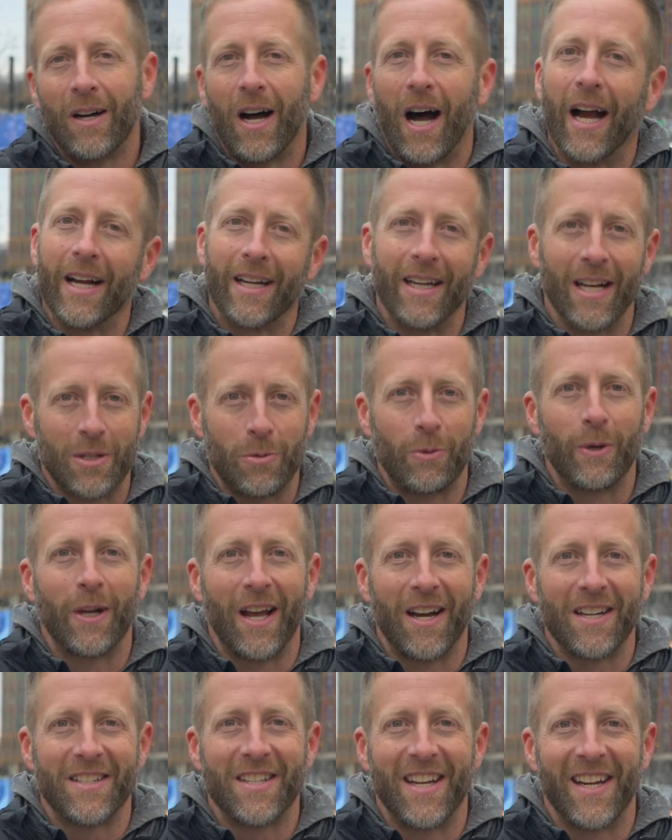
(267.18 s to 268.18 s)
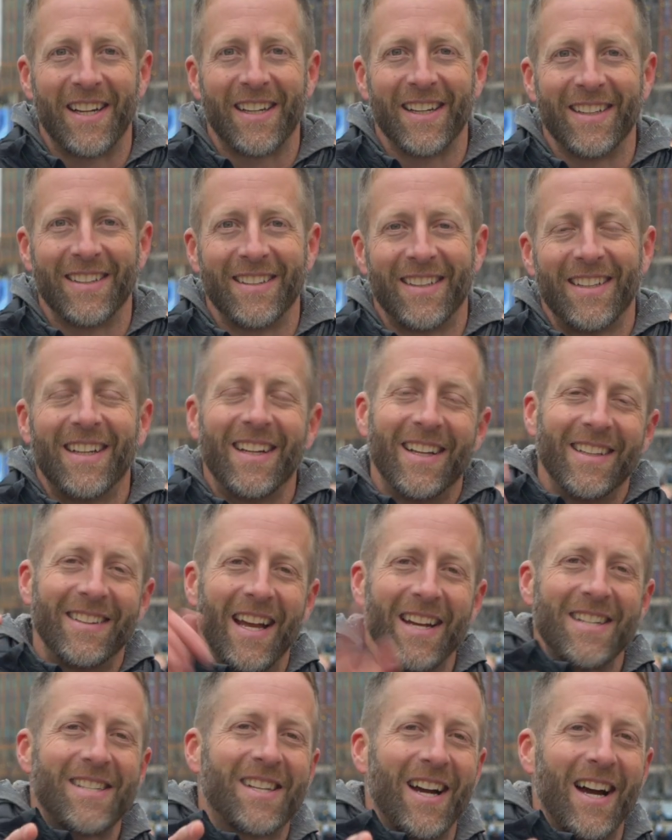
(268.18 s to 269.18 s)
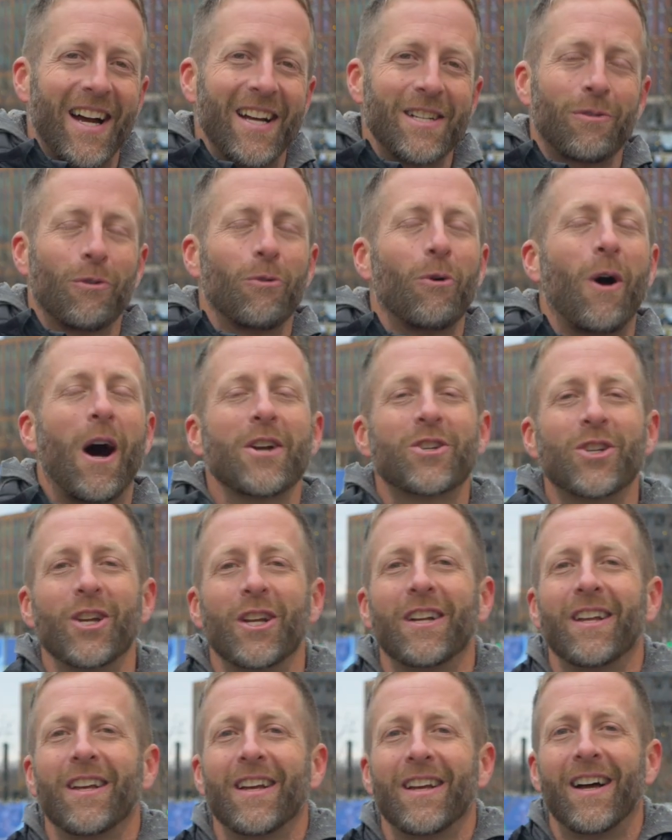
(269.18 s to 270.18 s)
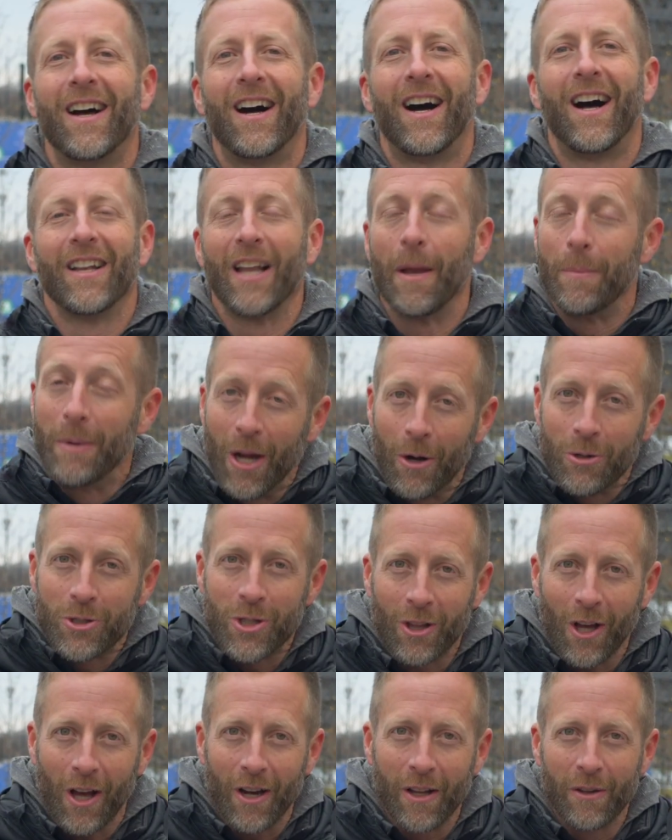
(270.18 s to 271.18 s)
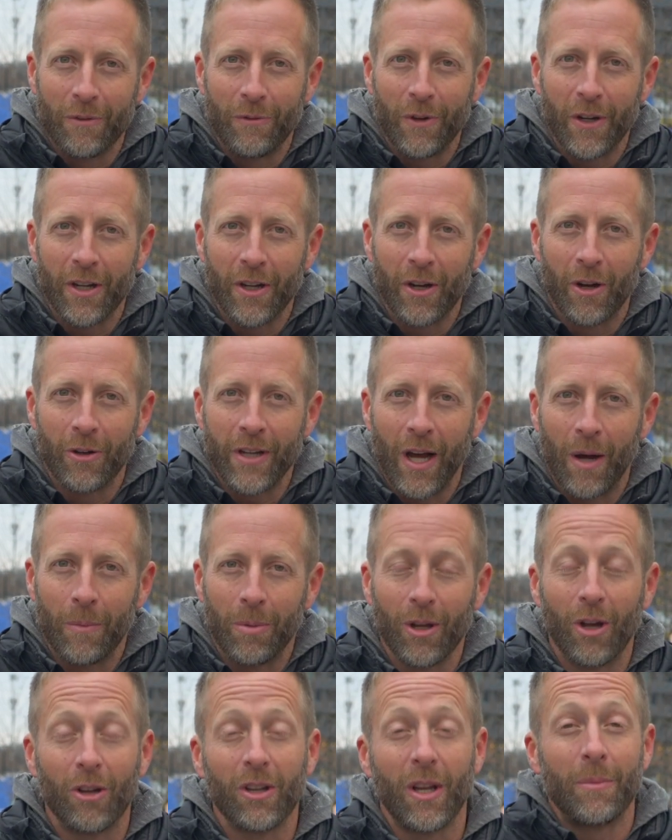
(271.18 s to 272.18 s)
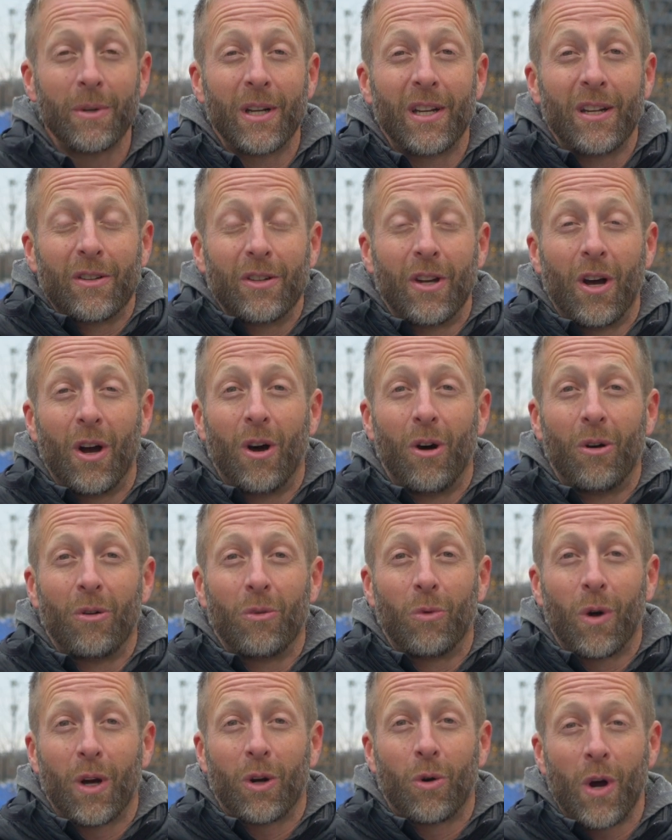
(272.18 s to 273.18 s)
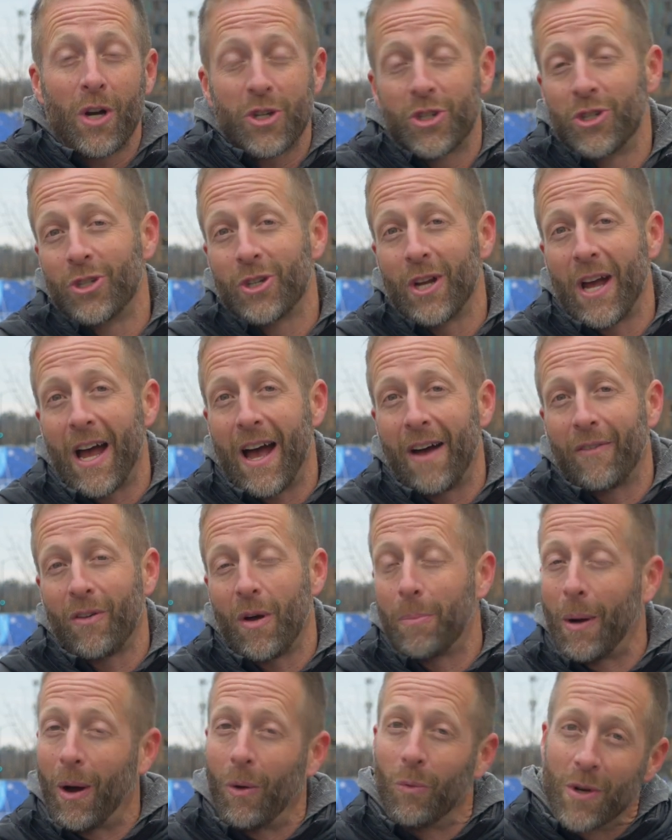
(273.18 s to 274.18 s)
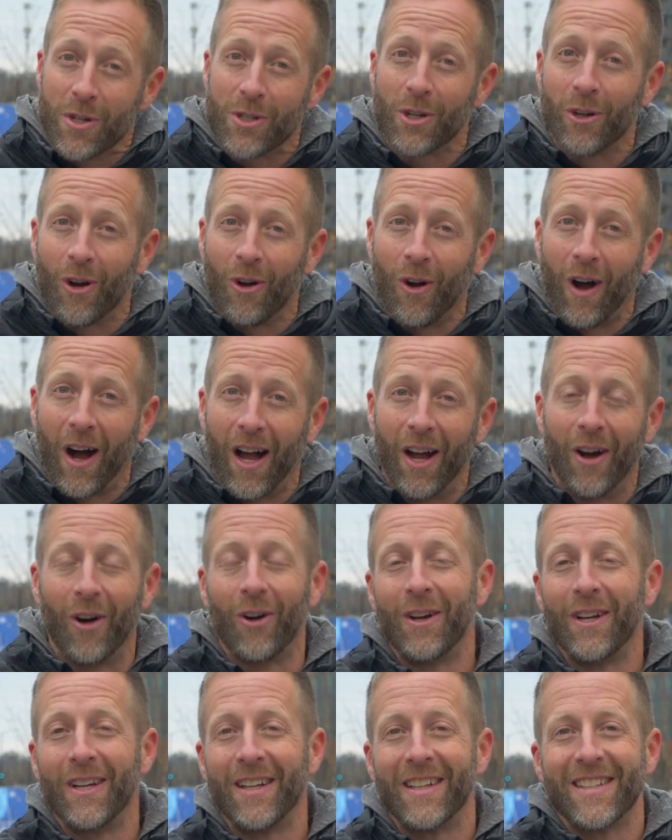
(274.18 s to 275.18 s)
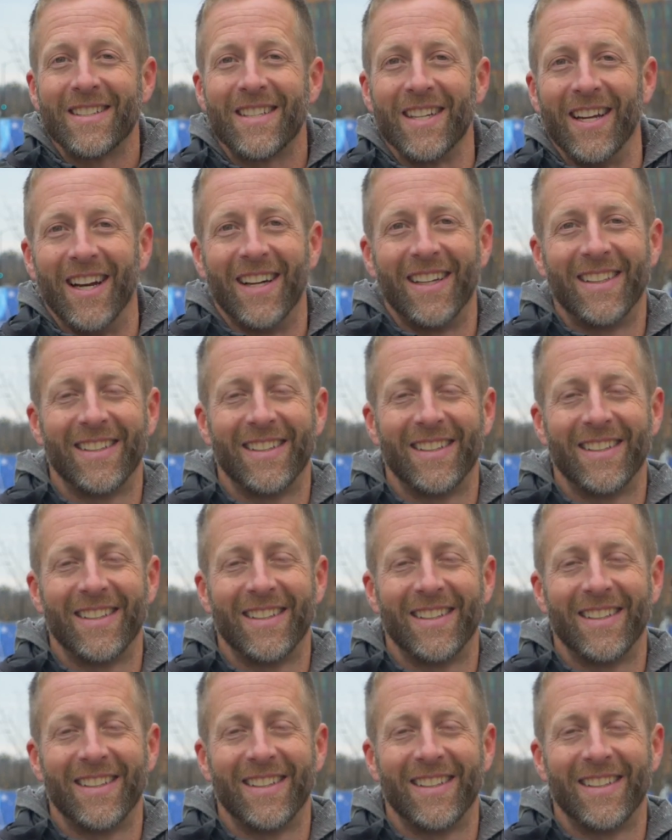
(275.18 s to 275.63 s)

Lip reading: I guess we got to take it. Thanks guys for watching. Let me know what you thought of the video down below. Let me know what questions you have about winter in Ohio. See ya.